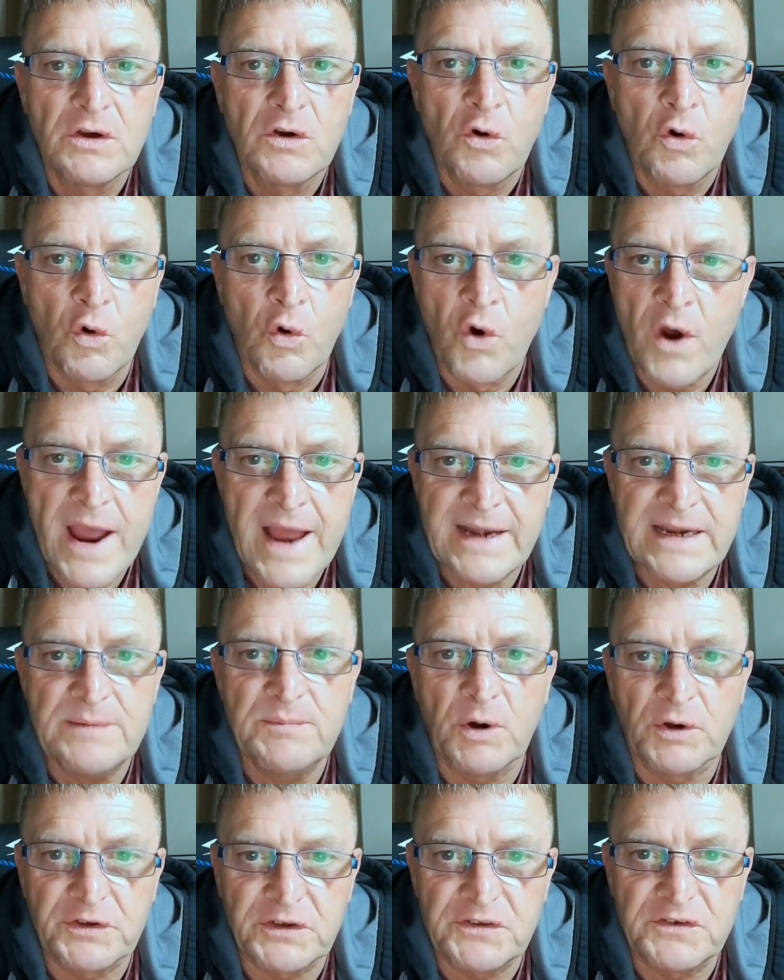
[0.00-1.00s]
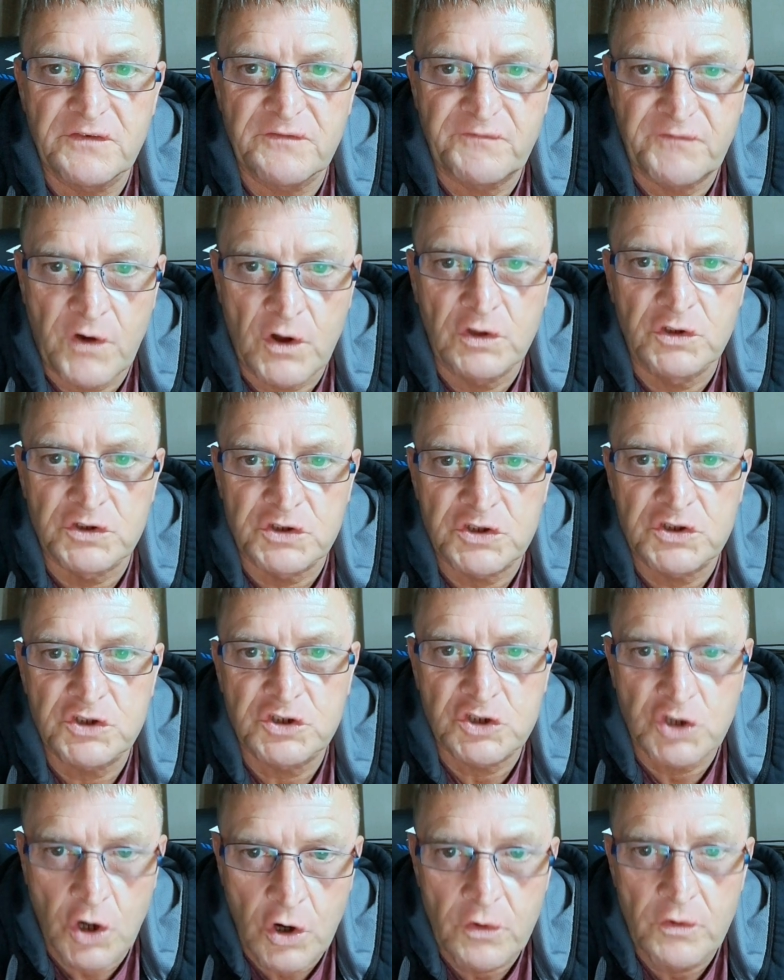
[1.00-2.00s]
or anybody that follows the
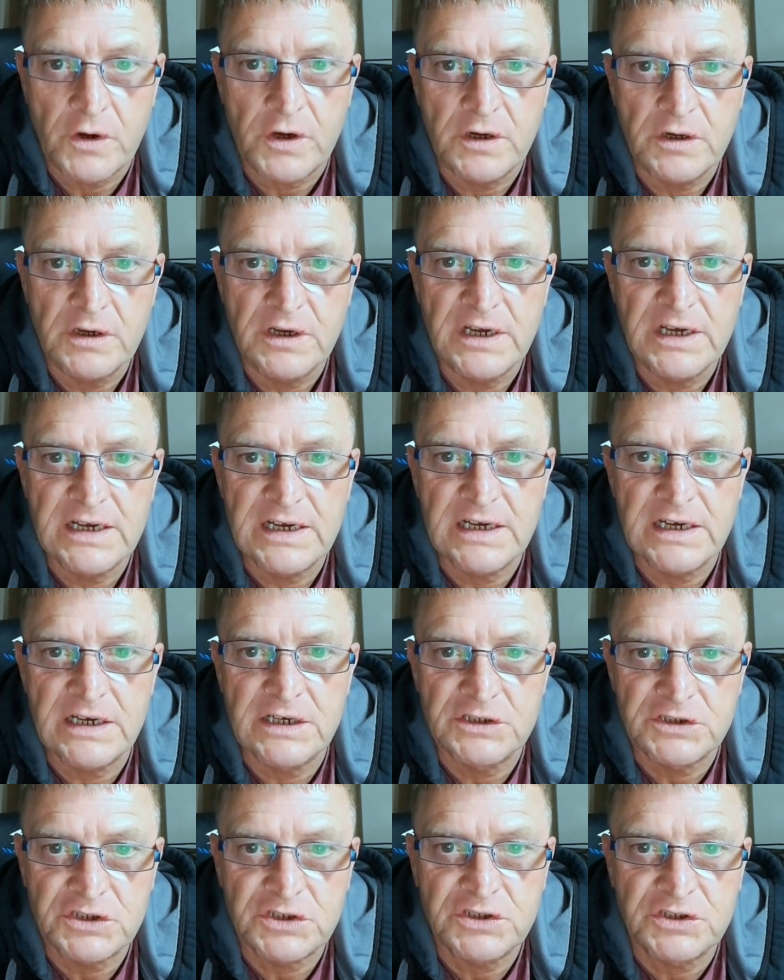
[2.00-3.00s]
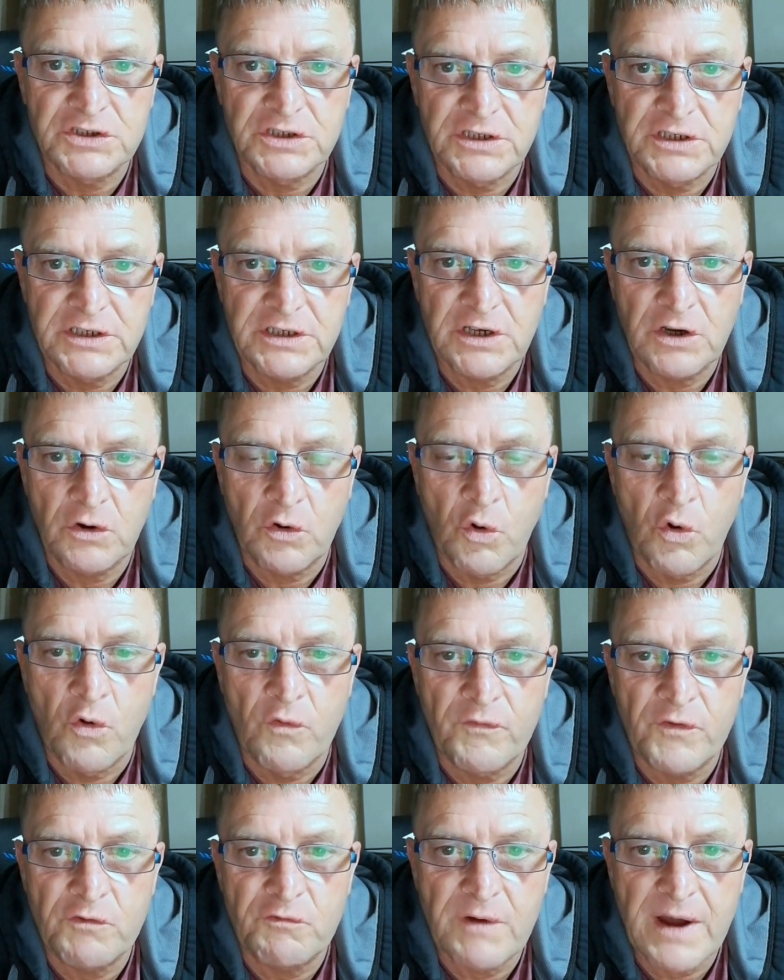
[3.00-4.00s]
Torah as the
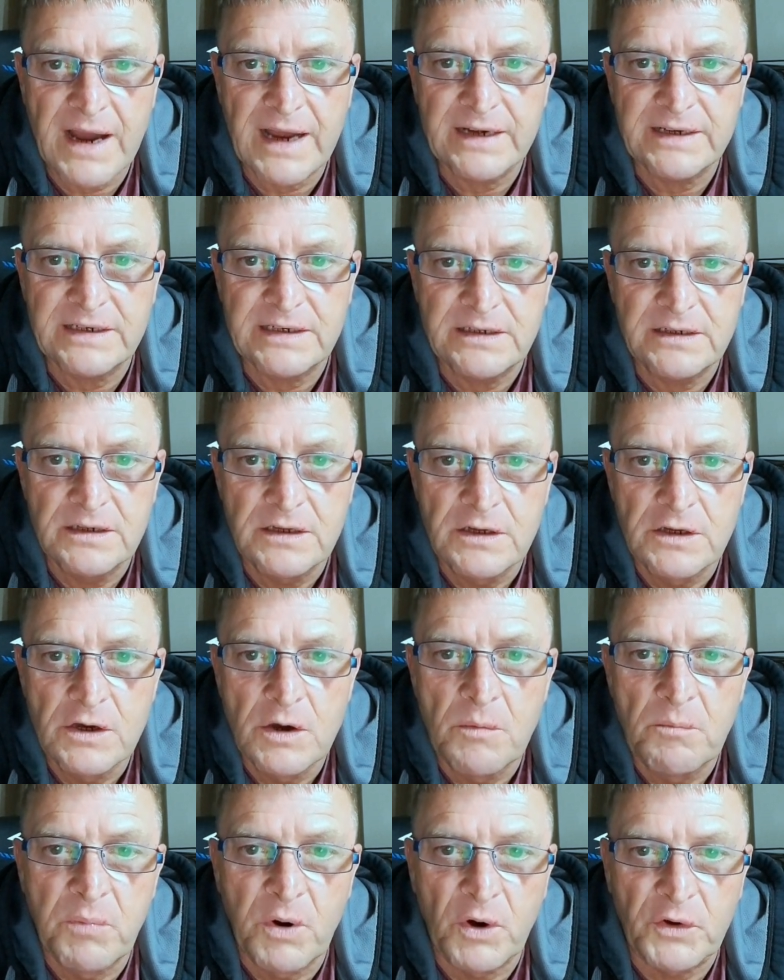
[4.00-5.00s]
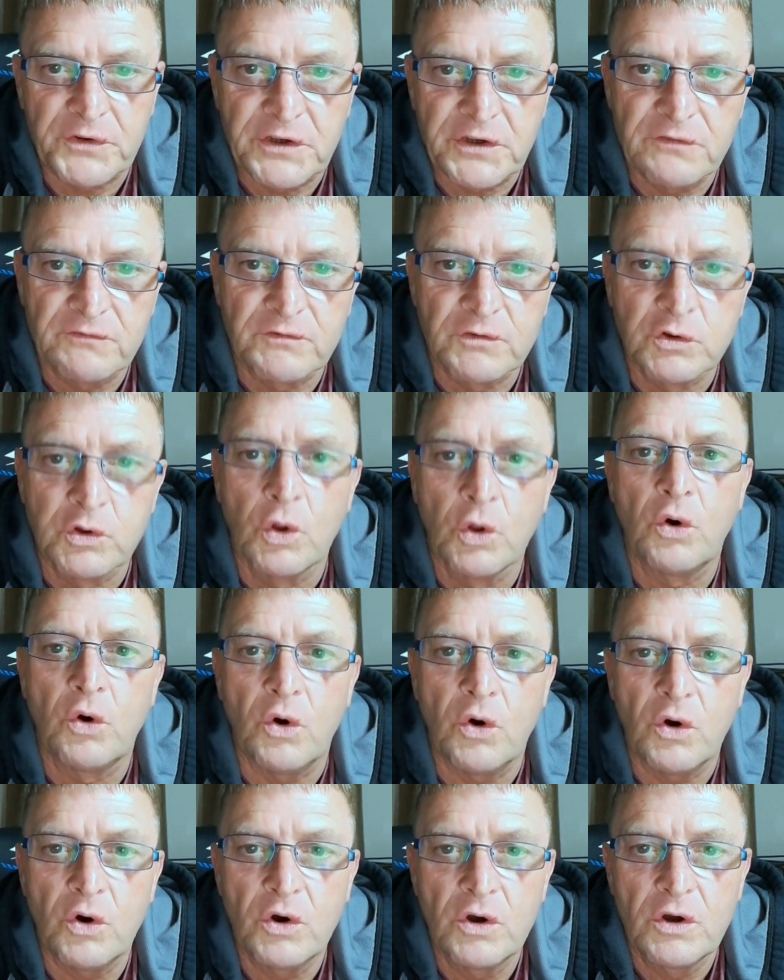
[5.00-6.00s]
overriding body of
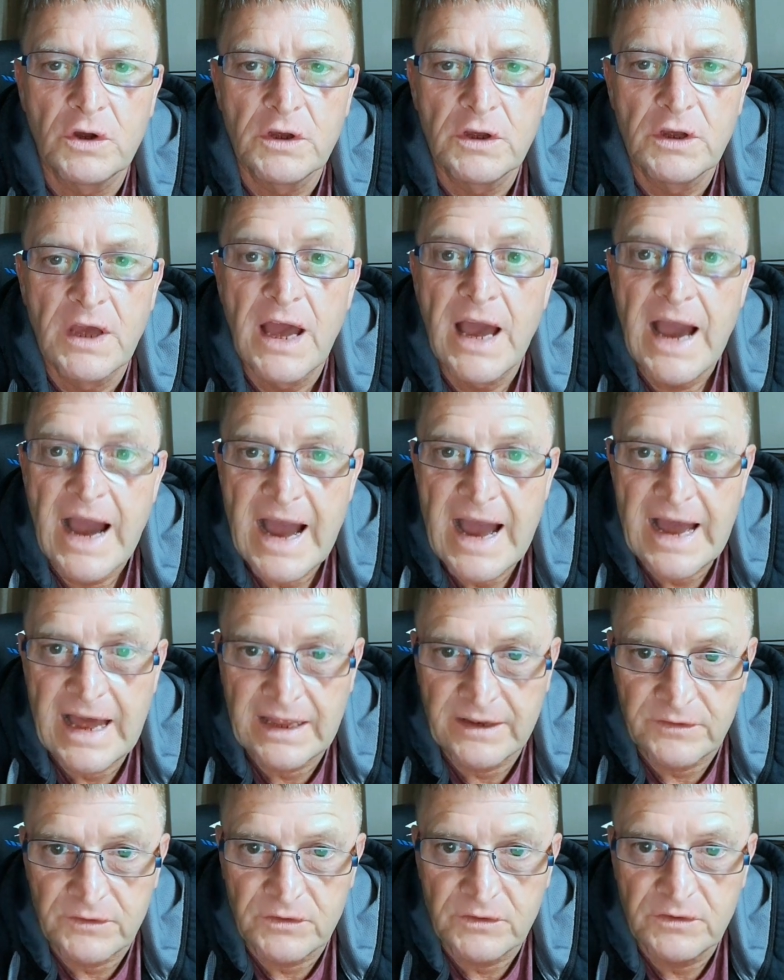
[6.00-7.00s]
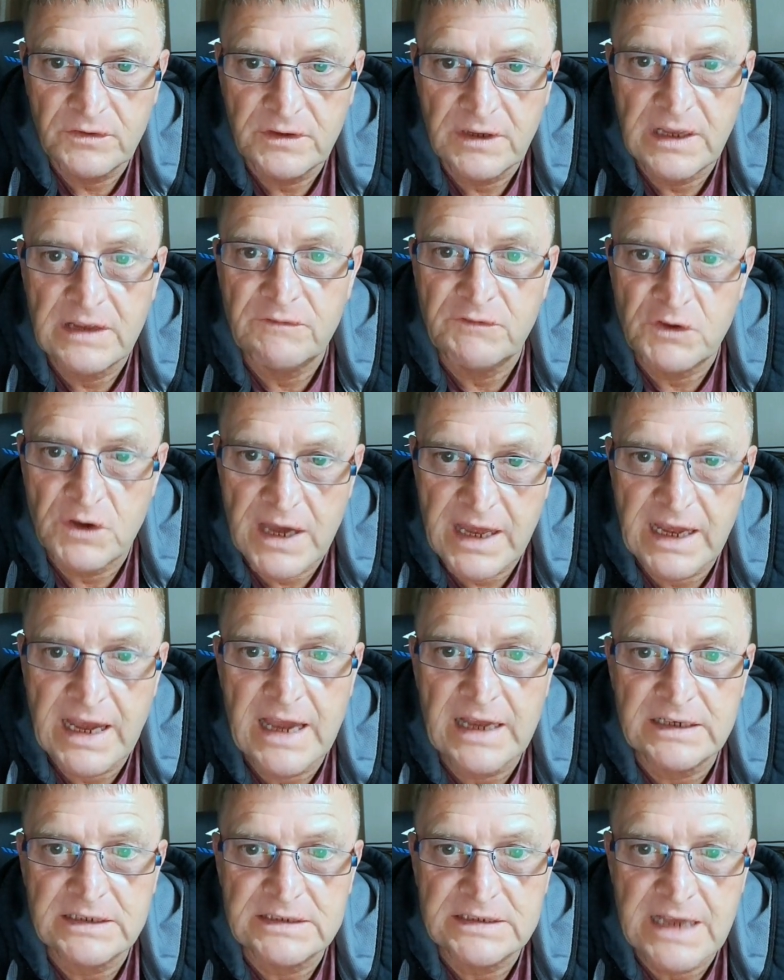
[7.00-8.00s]
law. And if you
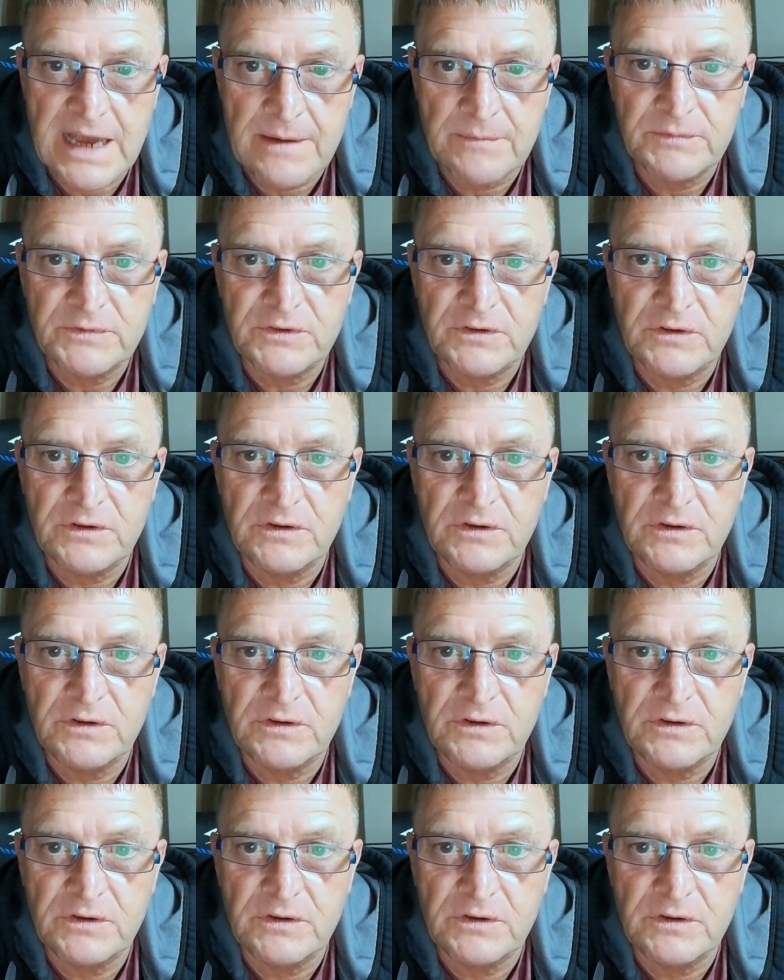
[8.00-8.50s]
accept